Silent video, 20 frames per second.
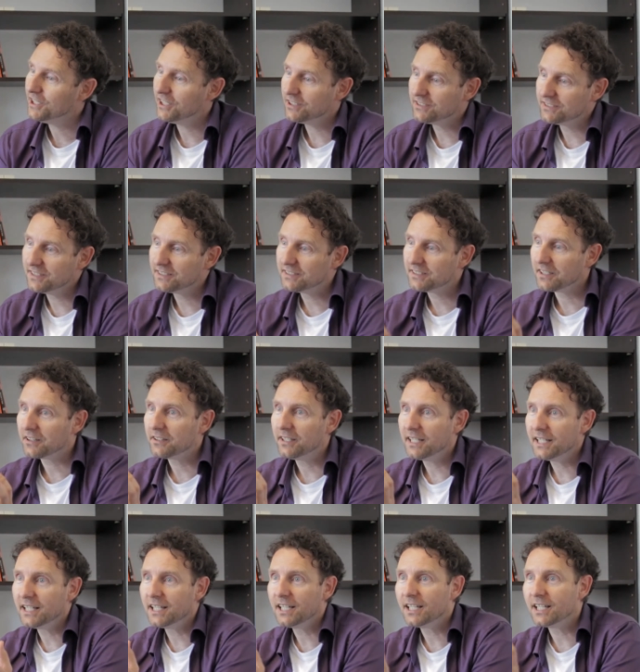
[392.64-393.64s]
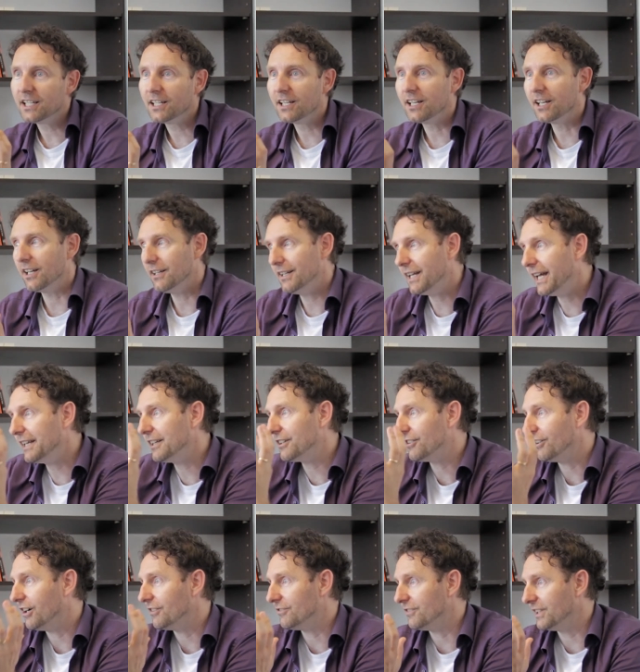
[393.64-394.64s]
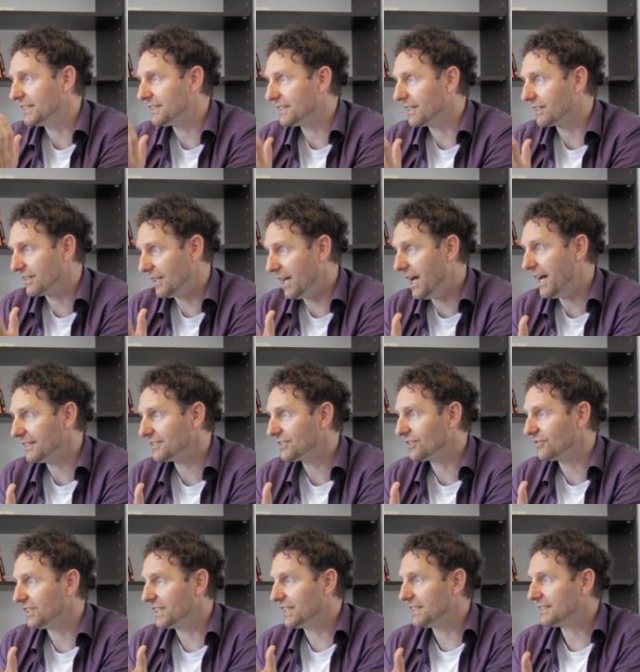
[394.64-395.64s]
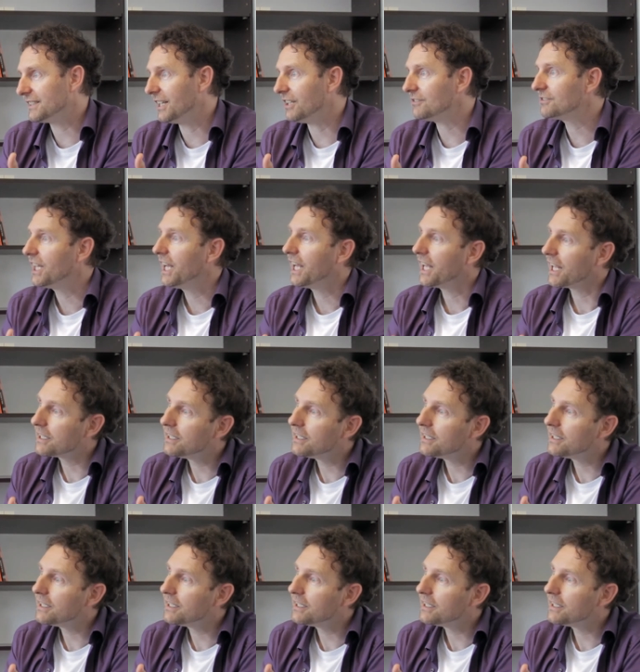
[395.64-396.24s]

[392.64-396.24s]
just this thin layer of it, the glass of it itself,